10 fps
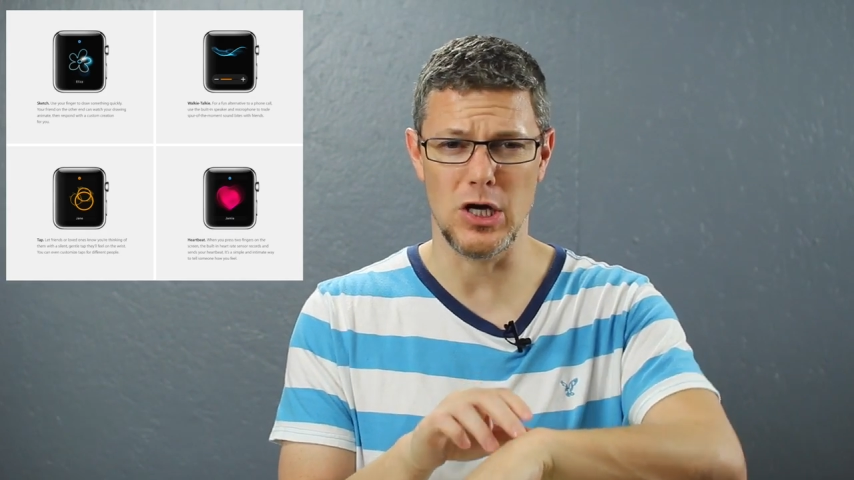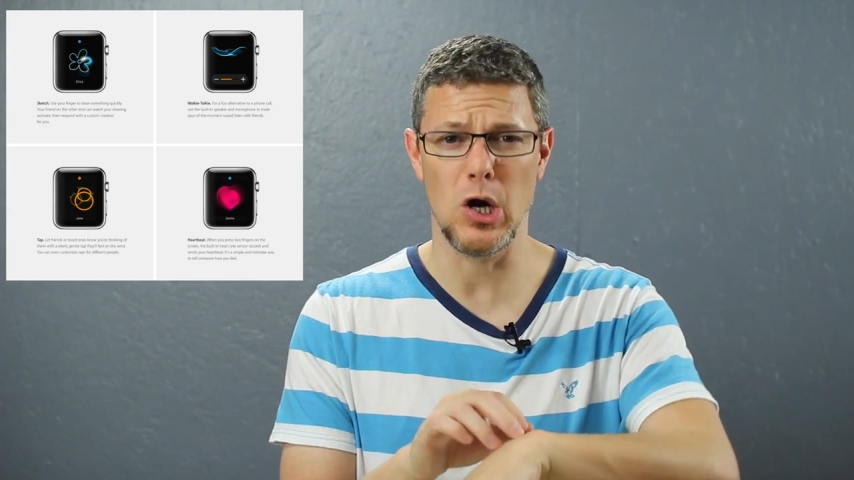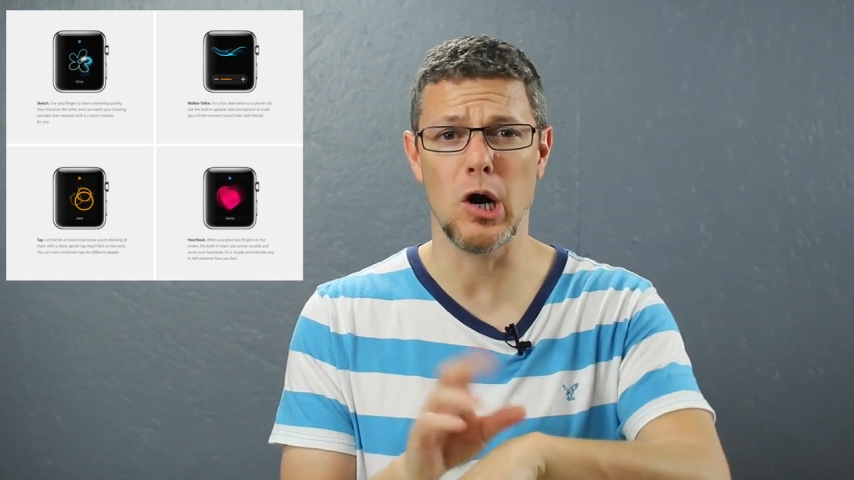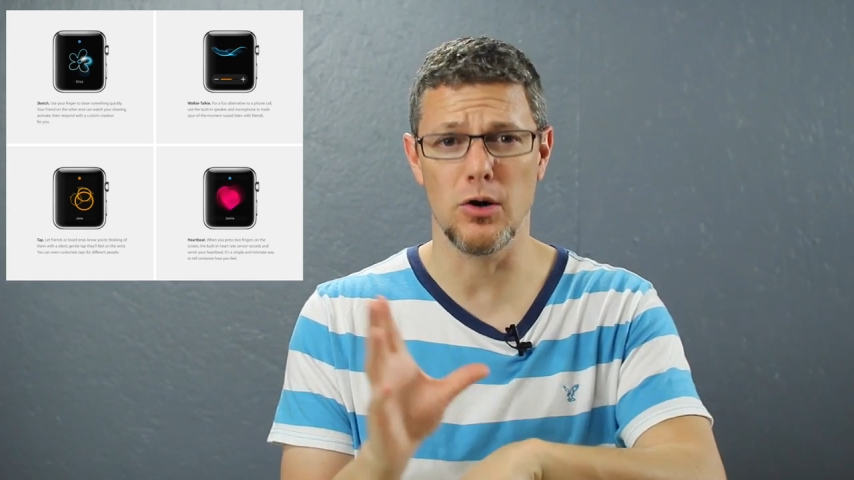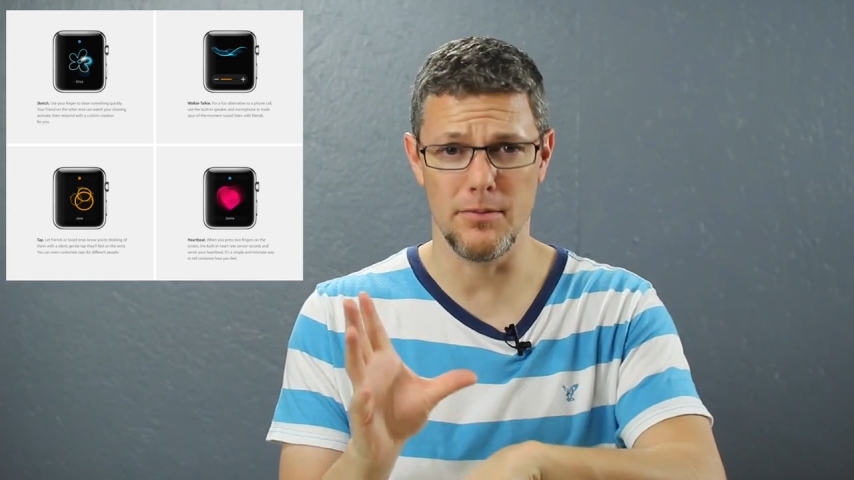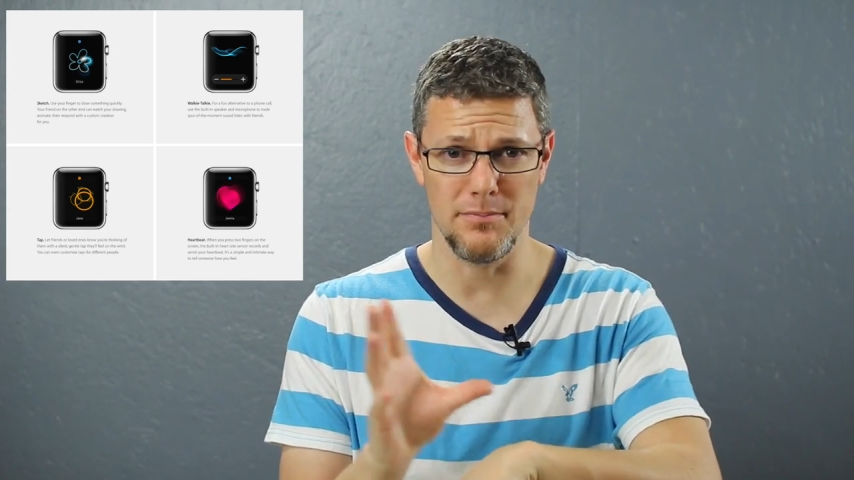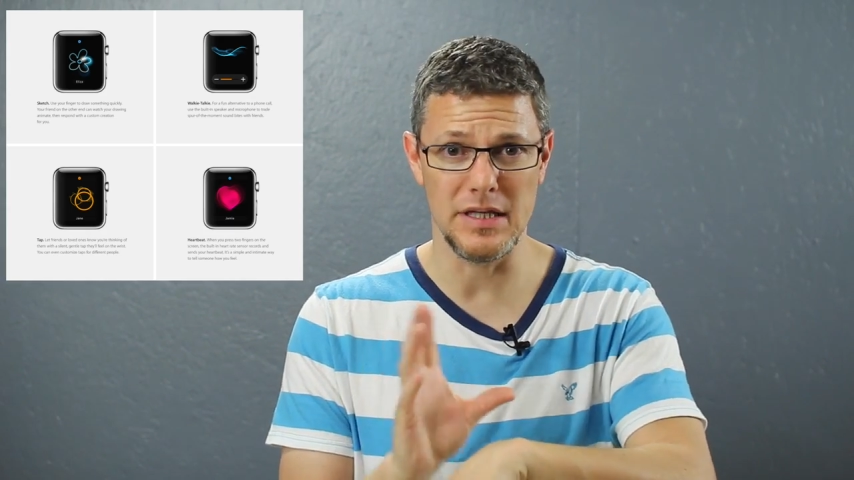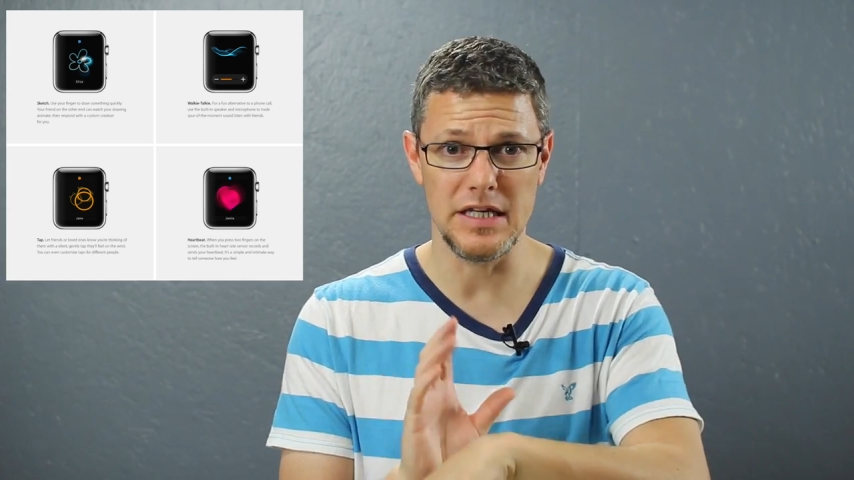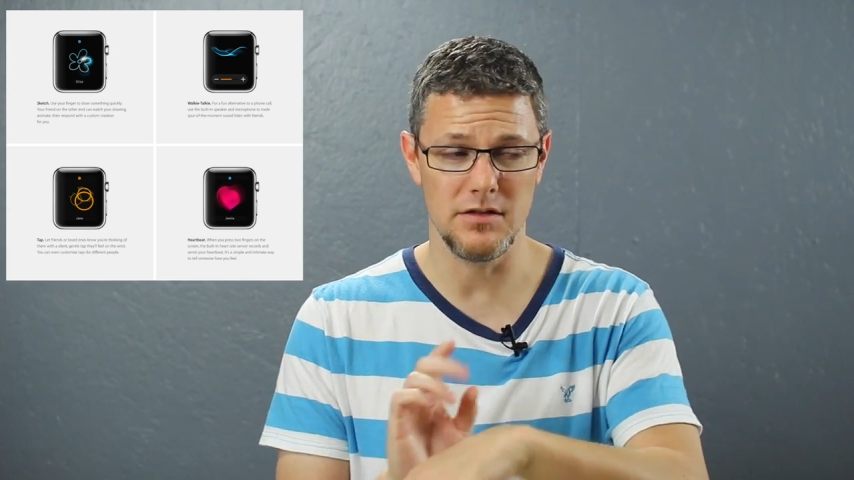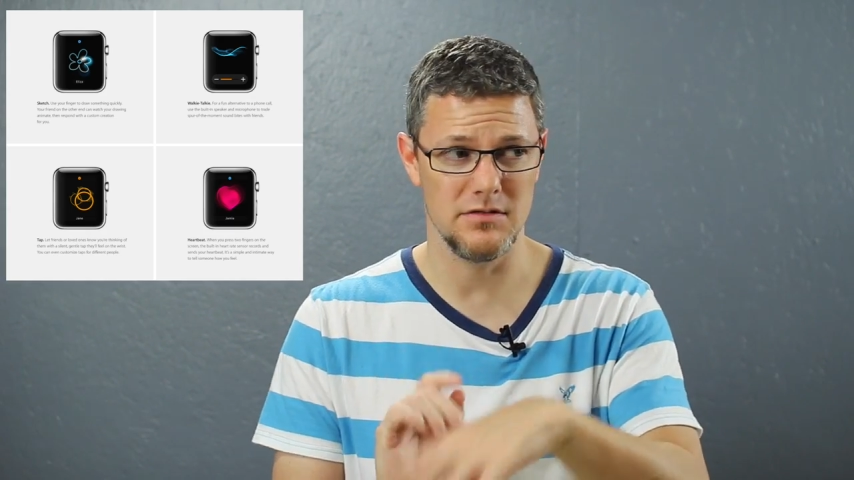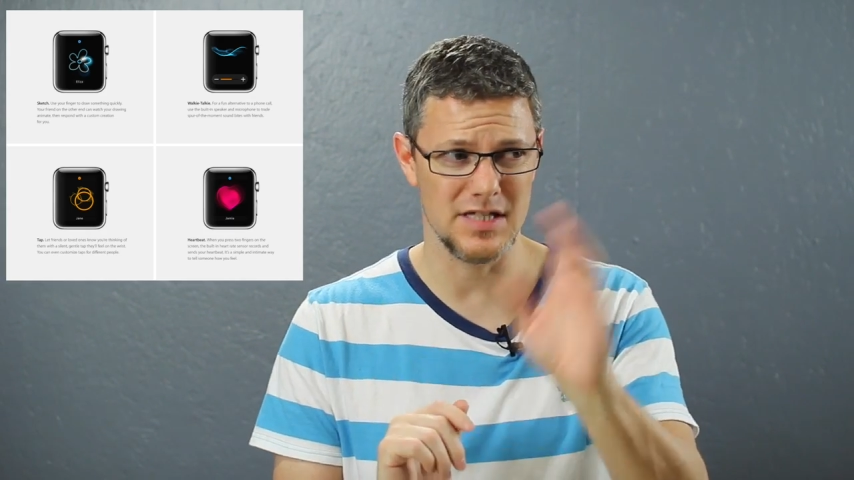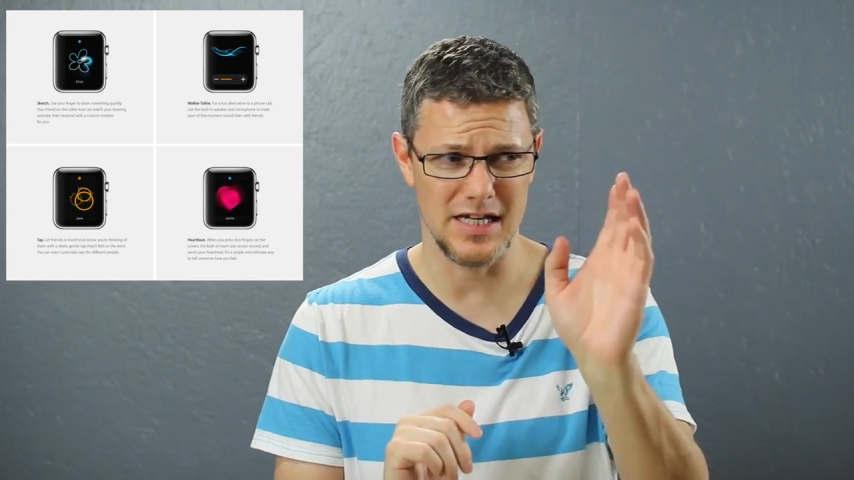the heartbeat,